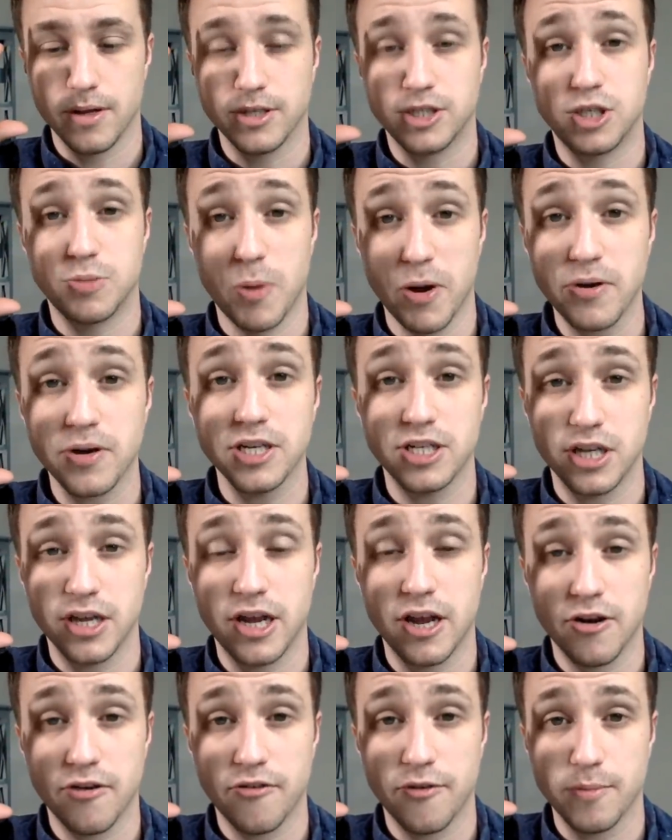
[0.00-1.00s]
spirit to
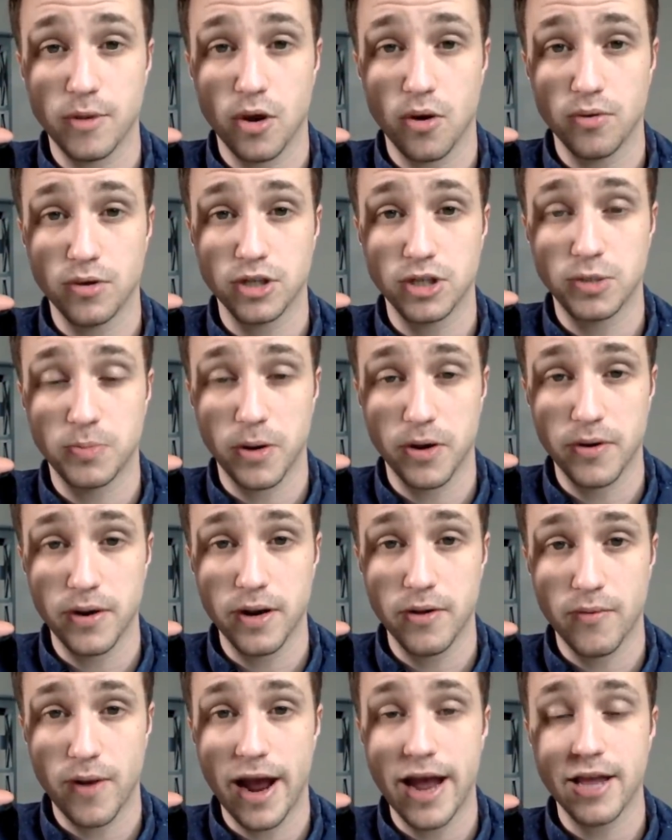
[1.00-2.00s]
hear from the Holy
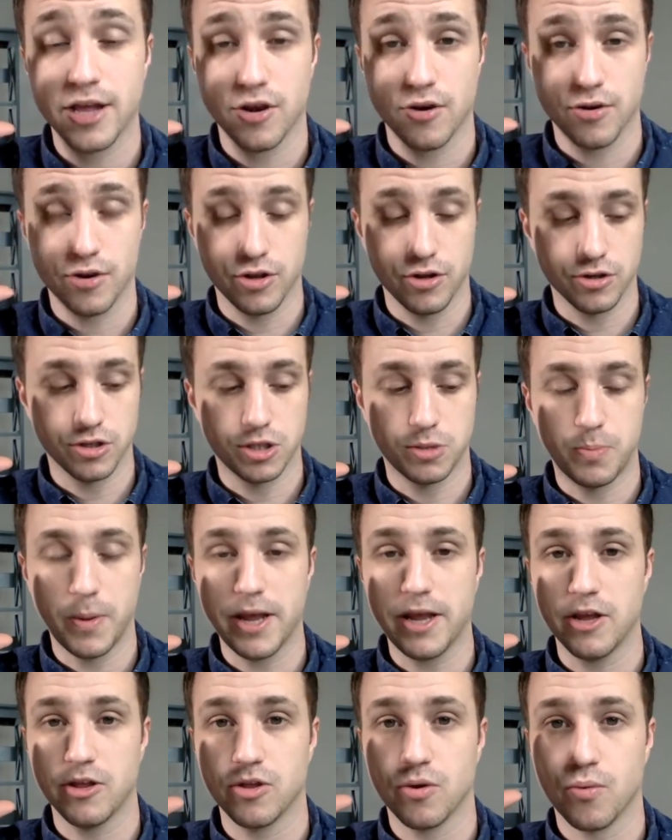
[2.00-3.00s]
Spirit, right? You're
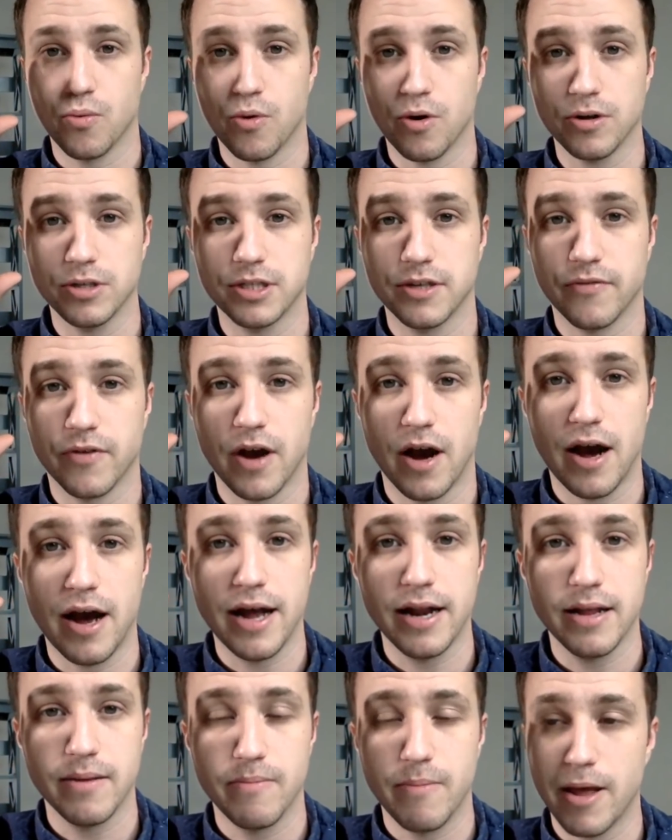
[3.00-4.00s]
speaking the words of
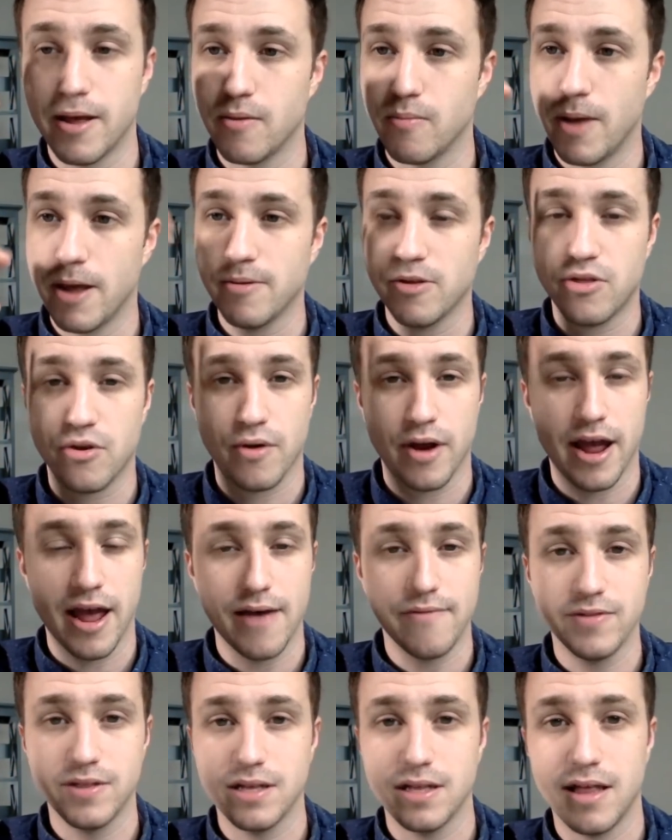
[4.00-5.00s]
God, maybe through a
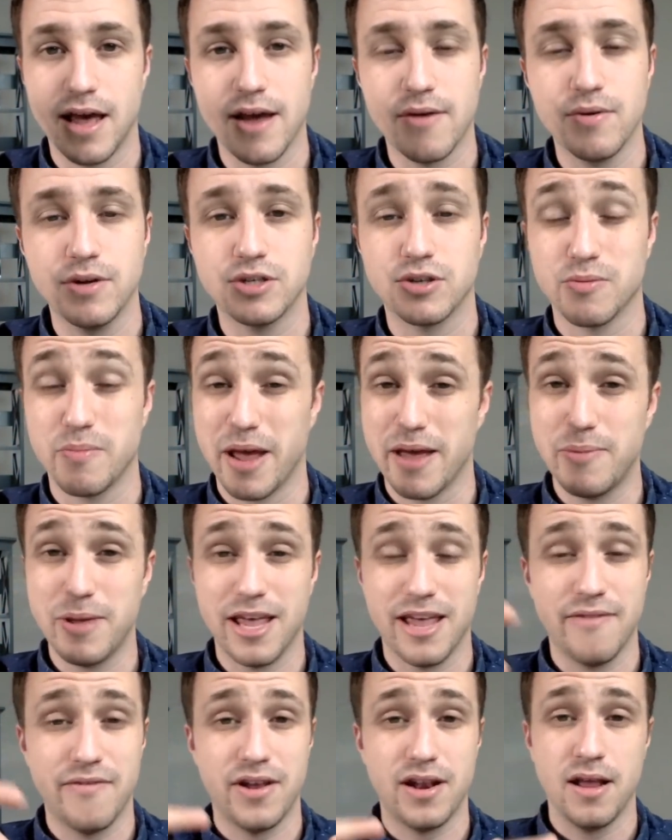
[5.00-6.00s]
heavenly language, or
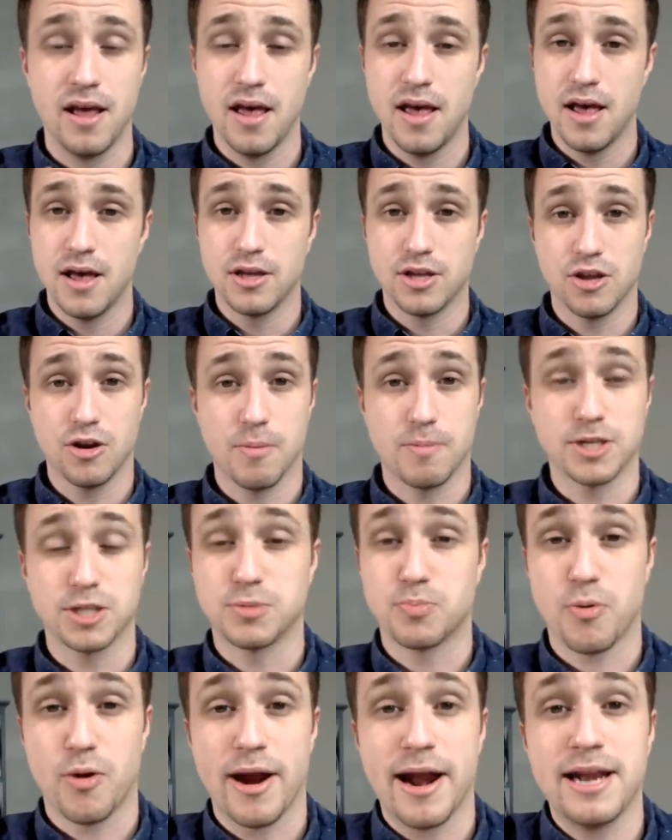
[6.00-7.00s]
maybe even, you know,
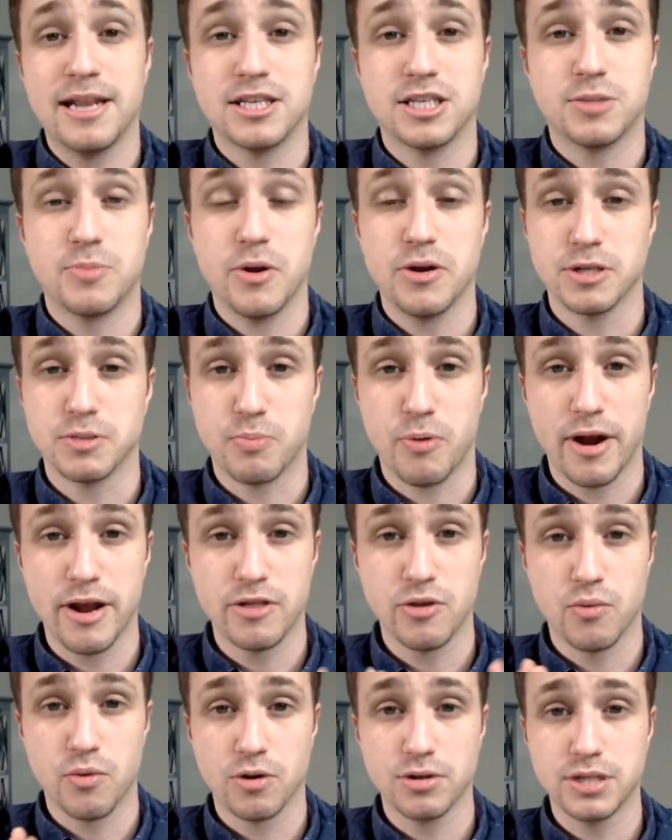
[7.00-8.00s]
just praying in the Spirit,
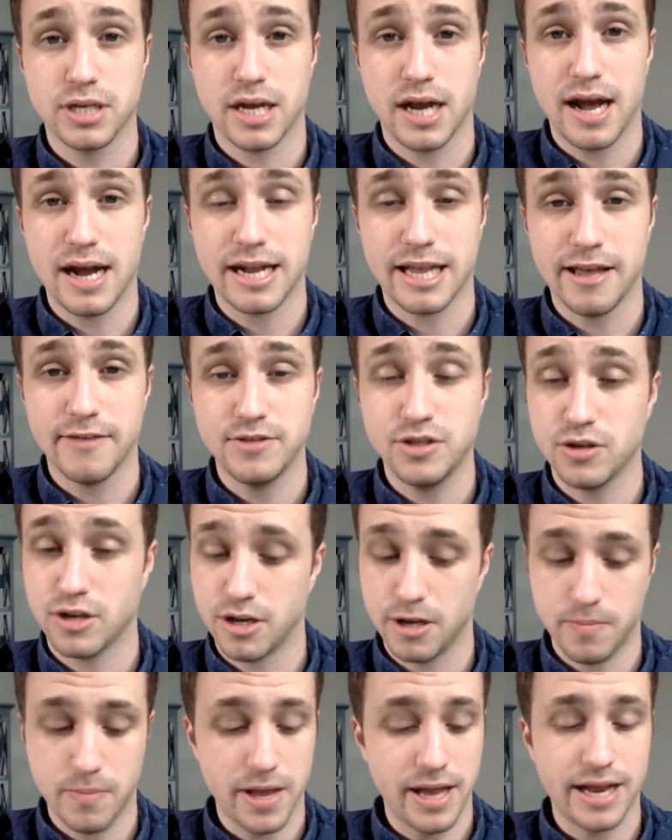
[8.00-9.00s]
praying the words that God gives you.
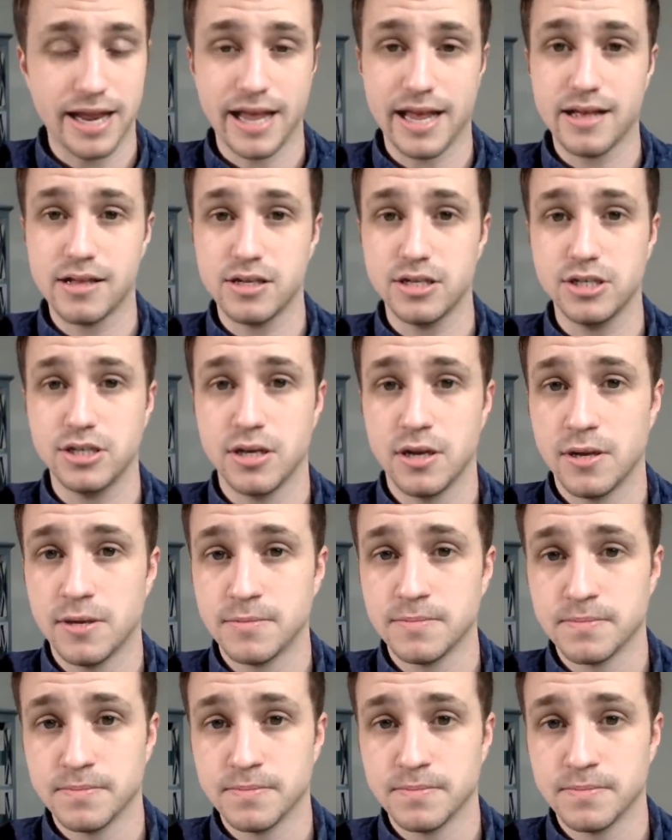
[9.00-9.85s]
It could be in English,